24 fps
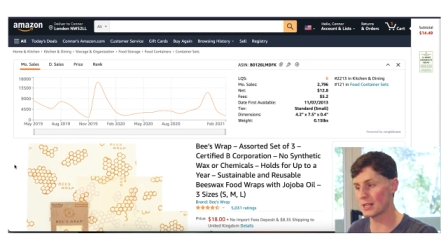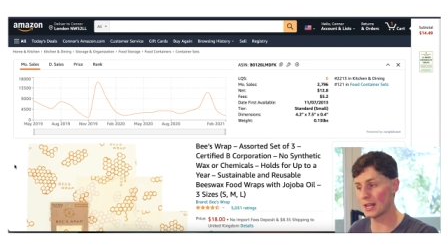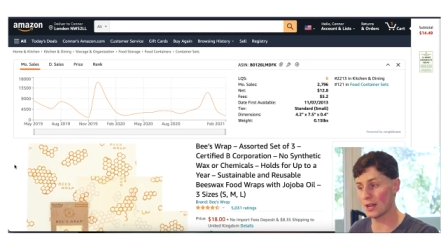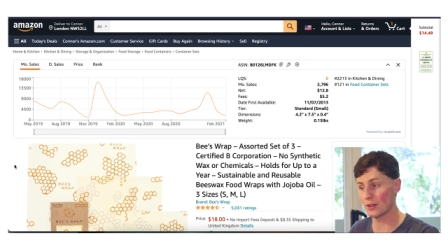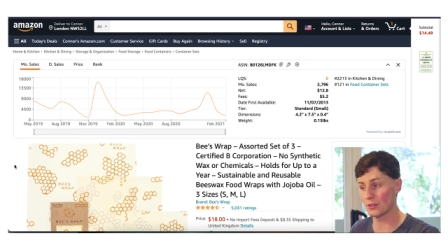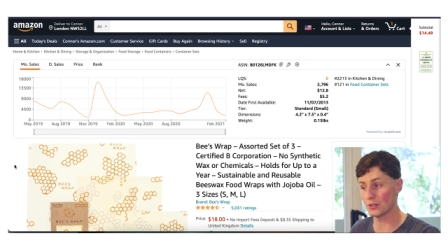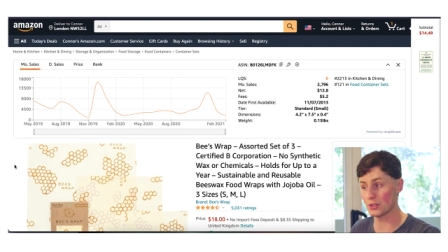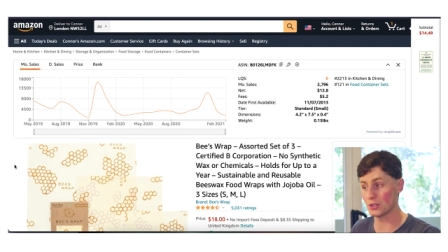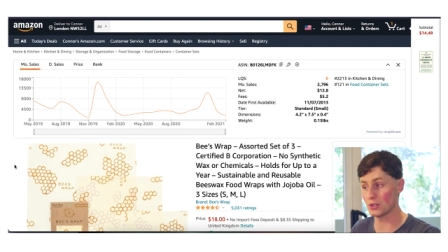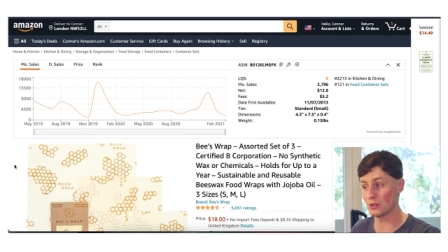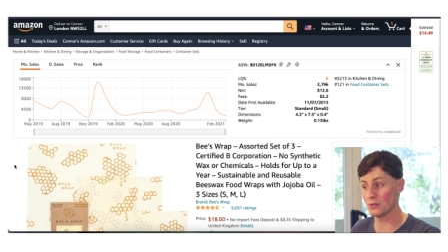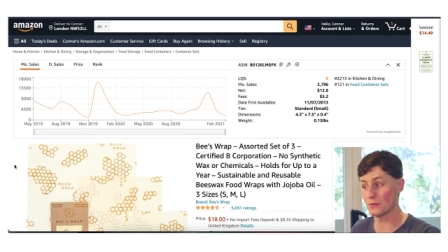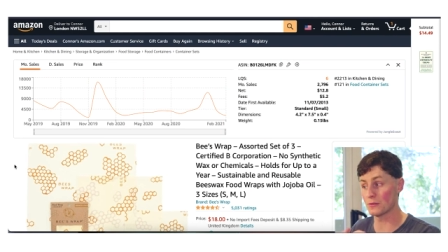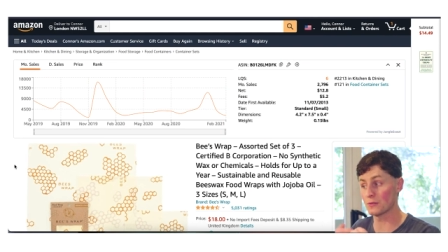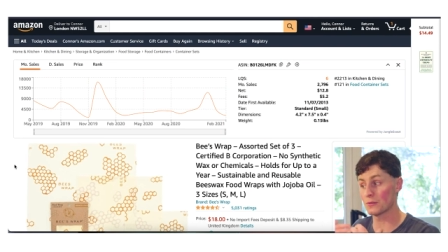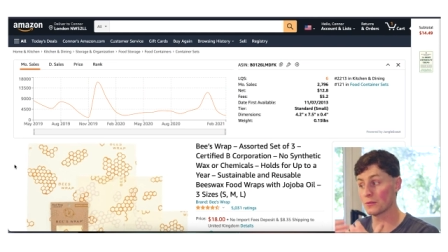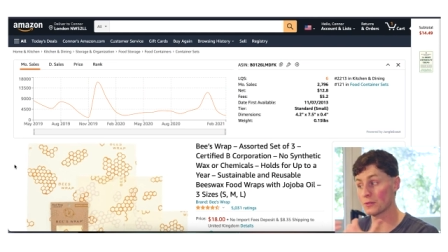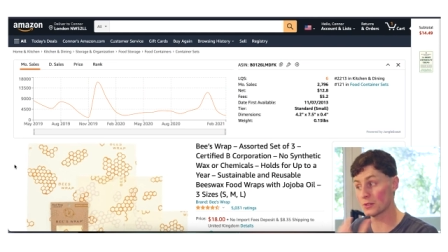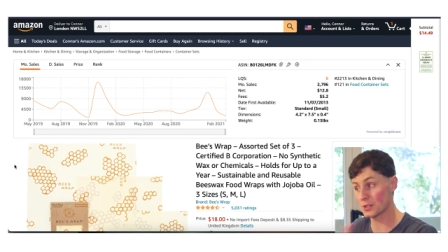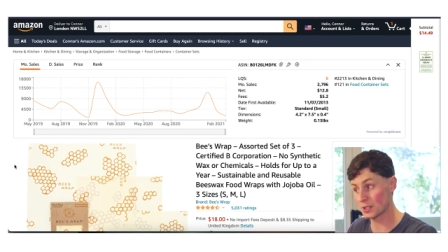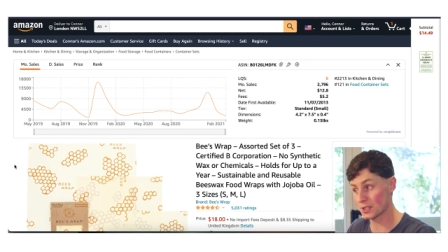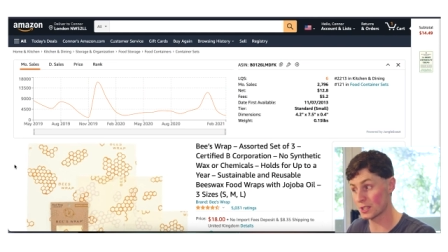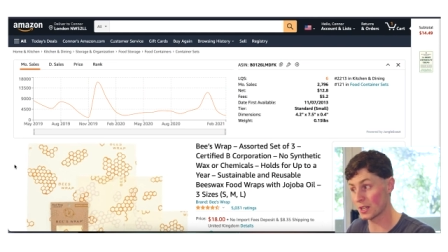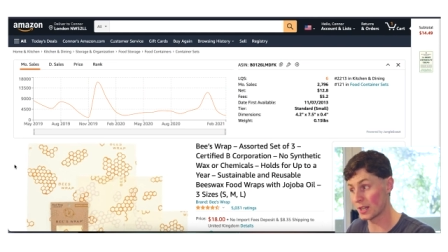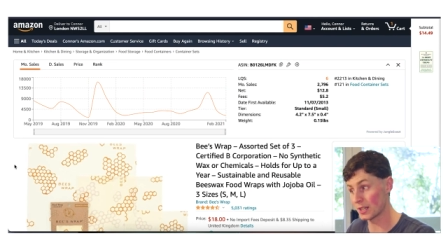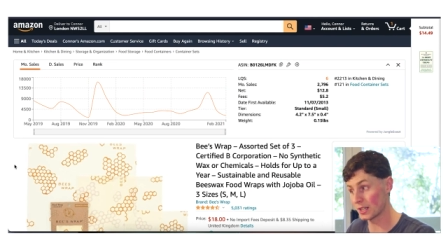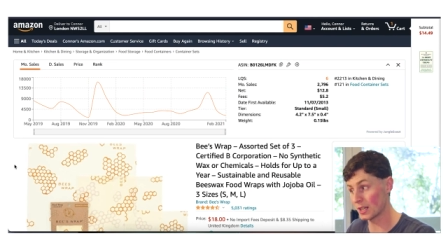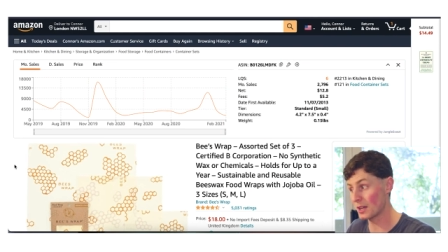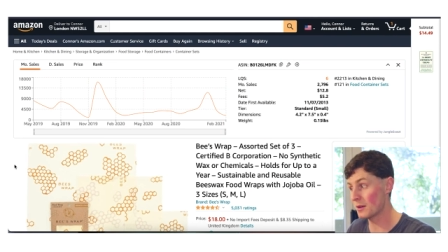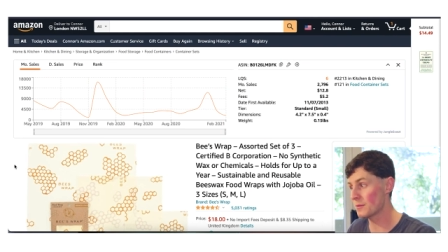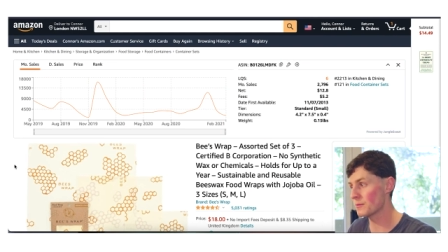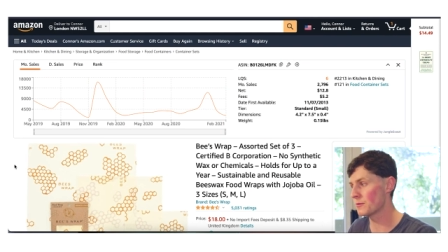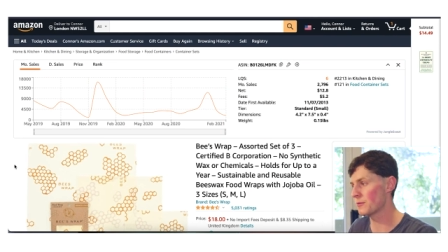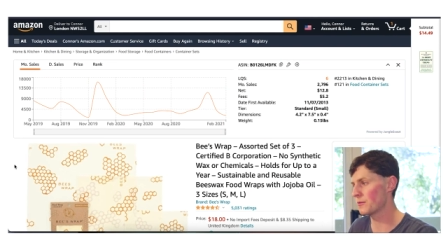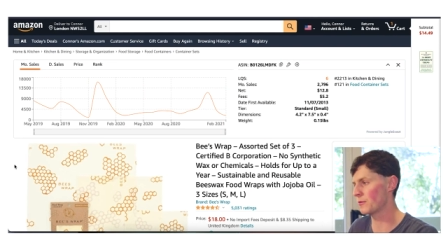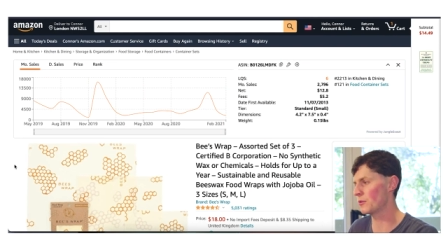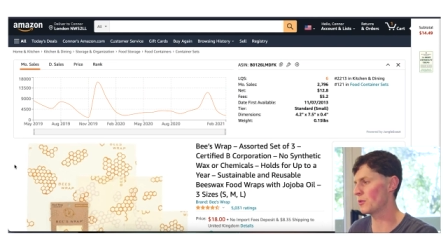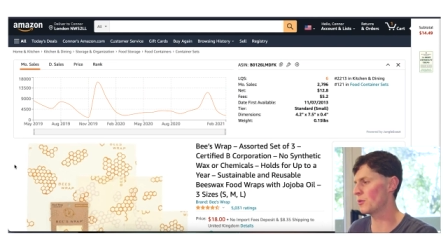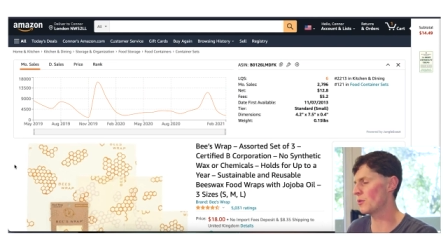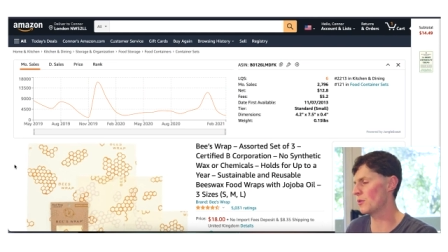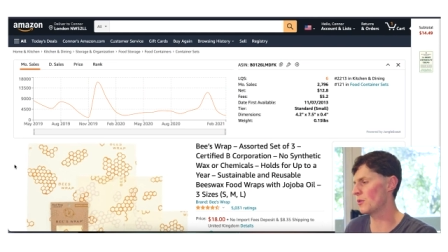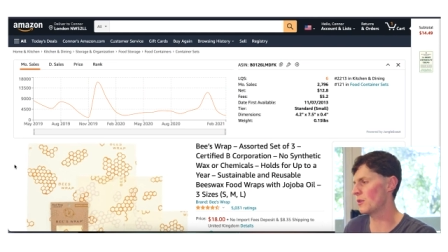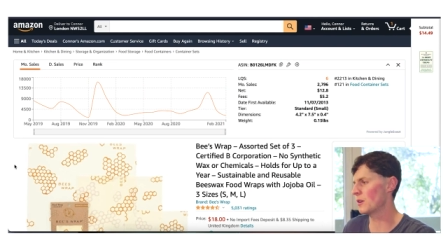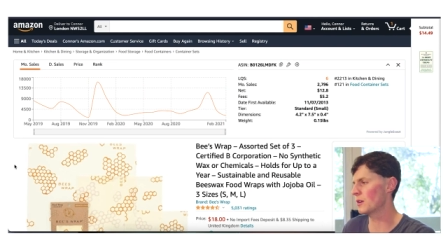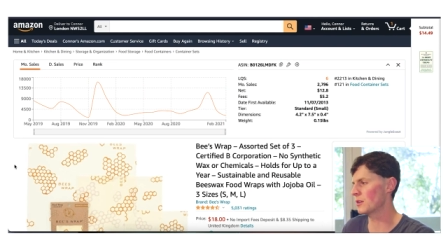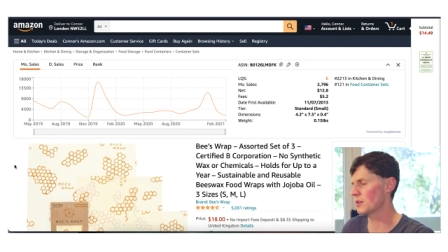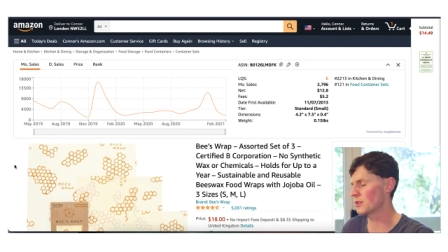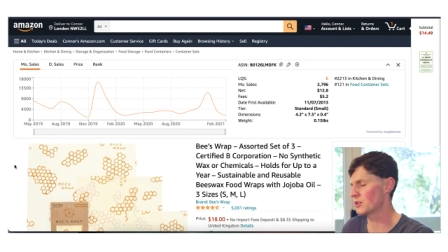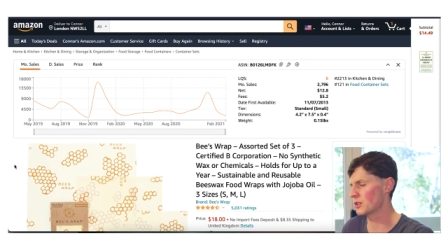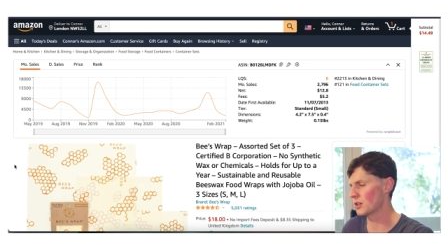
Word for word: now that you've signed up for